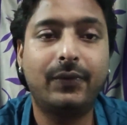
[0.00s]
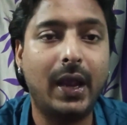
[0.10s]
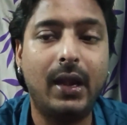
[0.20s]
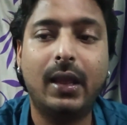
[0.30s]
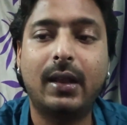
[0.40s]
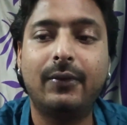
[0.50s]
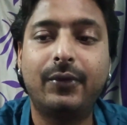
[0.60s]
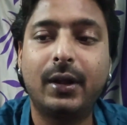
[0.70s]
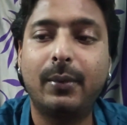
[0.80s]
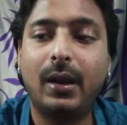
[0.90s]
very
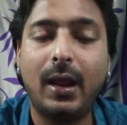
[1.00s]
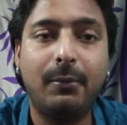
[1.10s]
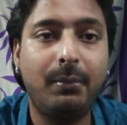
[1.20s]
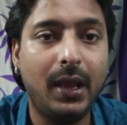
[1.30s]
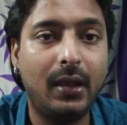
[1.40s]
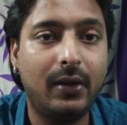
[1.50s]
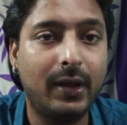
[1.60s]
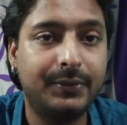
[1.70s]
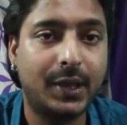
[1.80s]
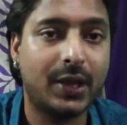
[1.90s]
comfortable and big
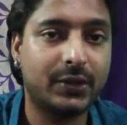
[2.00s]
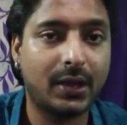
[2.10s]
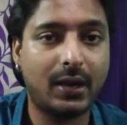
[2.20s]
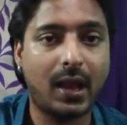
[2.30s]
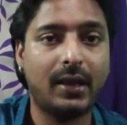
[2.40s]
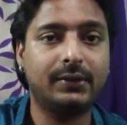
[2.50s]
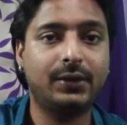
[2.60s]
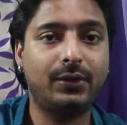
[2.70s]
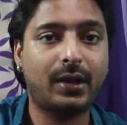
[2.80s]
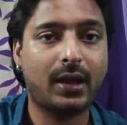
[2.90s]
grip section, as
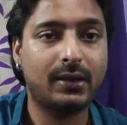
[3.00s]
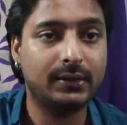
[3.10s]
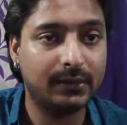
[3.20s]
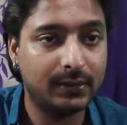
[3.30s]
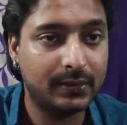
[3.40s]
you can